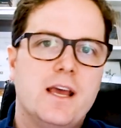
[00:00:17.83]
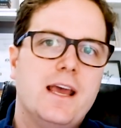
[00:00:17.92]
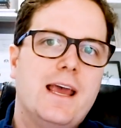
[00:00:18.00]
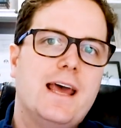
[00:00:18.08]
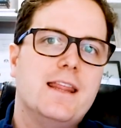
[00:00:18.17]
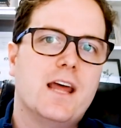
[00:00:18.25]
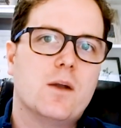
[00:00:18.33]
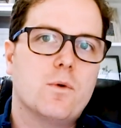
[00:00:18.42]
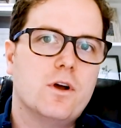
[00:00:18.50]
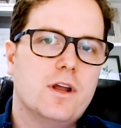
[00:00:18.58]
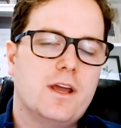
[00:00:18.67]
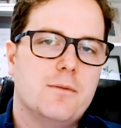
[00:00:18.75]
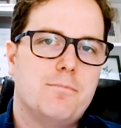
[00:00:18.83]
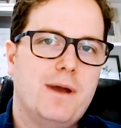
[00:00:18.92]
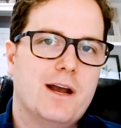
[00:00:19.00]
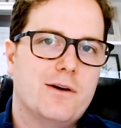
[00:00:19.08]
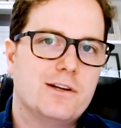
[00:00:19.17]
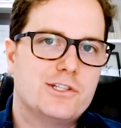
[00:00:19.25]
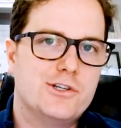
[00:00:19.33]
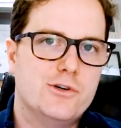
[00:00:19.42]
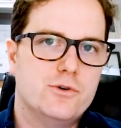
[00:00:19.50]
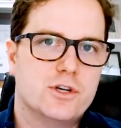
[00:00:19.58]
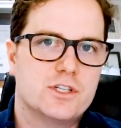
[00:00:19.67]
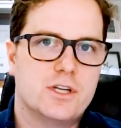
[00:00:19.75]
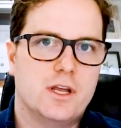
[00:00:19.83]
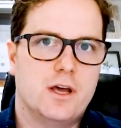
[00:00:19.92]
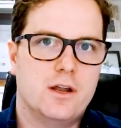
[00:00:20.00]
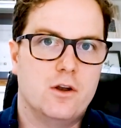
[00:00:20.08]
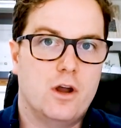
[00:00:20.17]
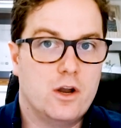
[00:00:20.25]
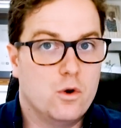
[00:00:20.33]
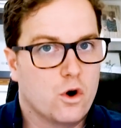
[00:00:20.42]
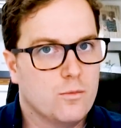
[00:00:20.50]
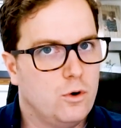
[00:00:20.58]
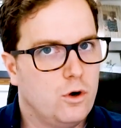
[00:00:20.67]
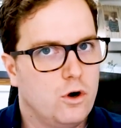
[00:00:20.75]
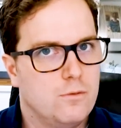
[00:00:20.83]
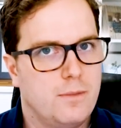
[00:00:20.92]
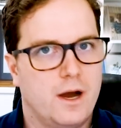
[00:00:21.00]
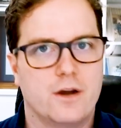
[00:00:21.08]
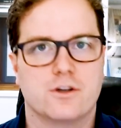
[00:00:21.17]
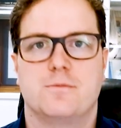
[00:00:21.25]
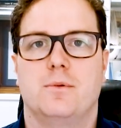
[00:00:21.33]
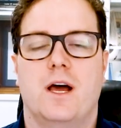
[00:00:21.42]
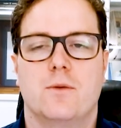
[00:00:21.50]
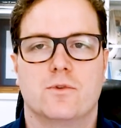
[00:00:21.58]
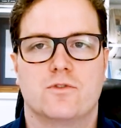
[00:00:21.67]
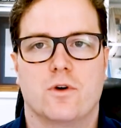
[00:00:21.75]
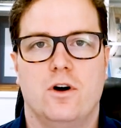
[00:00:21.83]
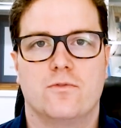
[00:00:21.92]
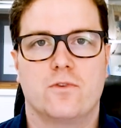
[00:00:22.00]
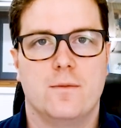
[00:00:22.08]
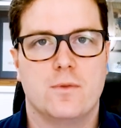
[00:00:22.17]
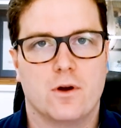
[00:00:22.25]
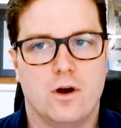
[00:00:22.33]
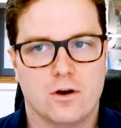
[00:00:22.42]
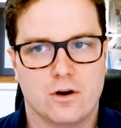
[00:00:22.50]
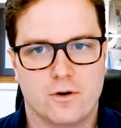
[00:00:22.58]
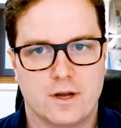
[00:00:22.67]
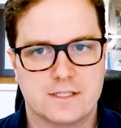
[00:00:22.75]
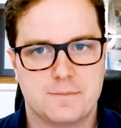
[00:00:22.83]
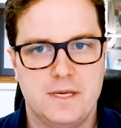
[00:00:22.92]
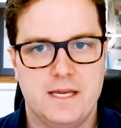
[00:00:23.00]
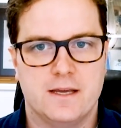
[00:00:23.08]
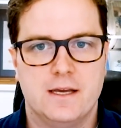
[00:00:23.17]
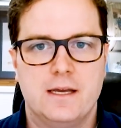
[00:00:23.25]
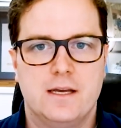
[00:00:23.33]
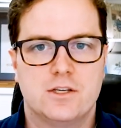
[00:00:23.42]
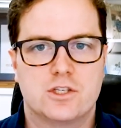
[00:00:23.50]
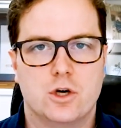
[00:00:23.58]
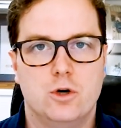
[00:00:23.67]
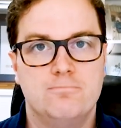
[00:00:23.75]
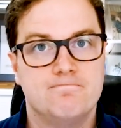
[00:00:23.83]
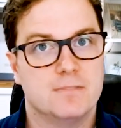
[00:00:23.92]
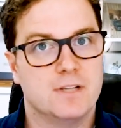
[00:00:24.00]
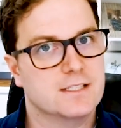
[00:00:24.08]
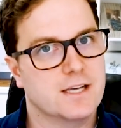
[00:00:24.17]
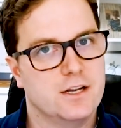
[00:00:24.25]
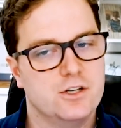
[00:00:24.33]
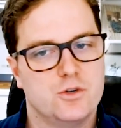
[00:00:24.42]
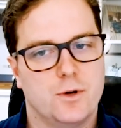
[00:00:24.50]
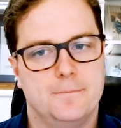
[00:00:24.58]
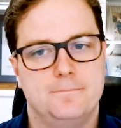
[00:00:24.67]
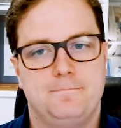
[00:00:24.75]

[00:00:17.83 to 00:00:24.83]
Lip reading: and then we're going to compare it to just a normal home buyer's plan withdrawal from your RRSP. So let's get into it.